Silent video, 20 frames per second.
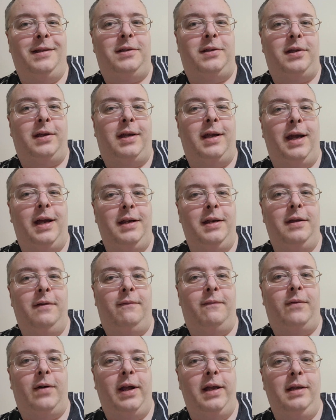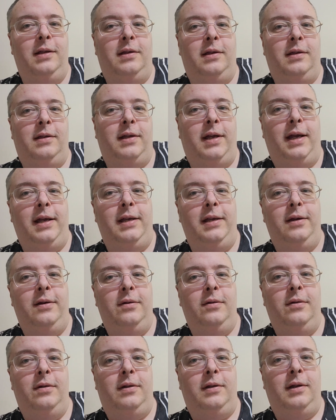the kind of phrases I
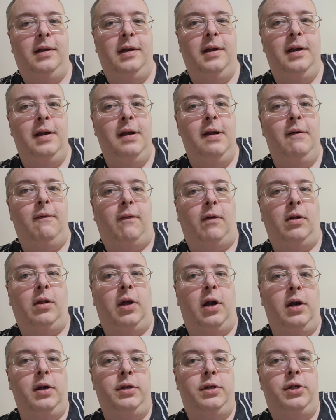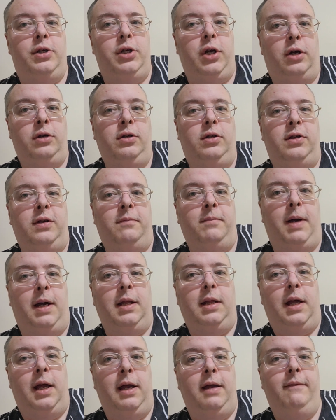use. For large chunks of my
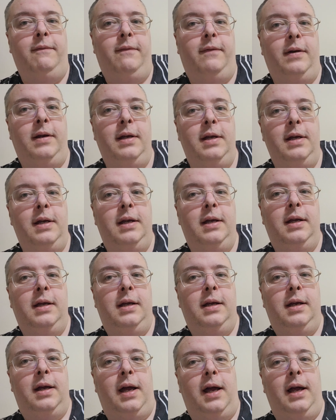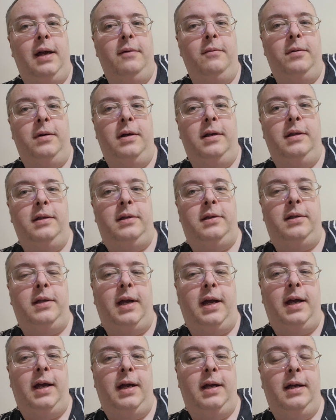life, I was
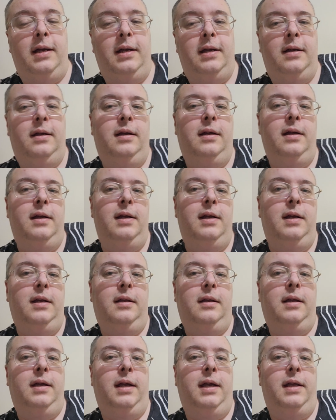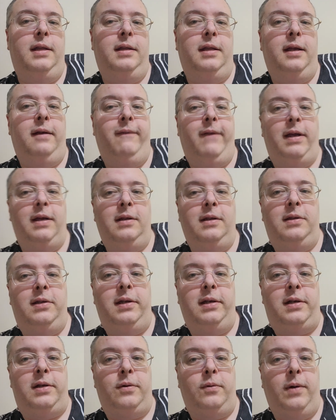in living
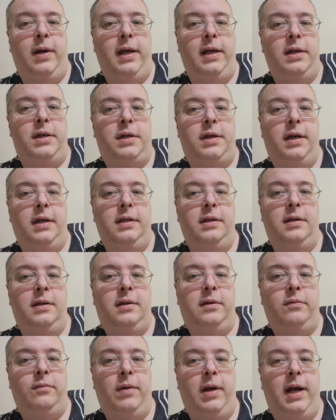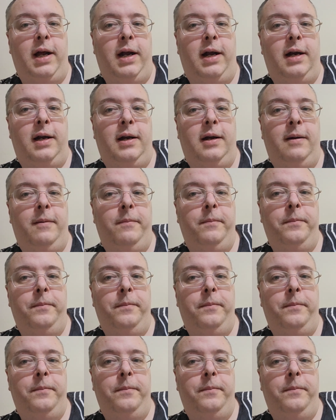situations where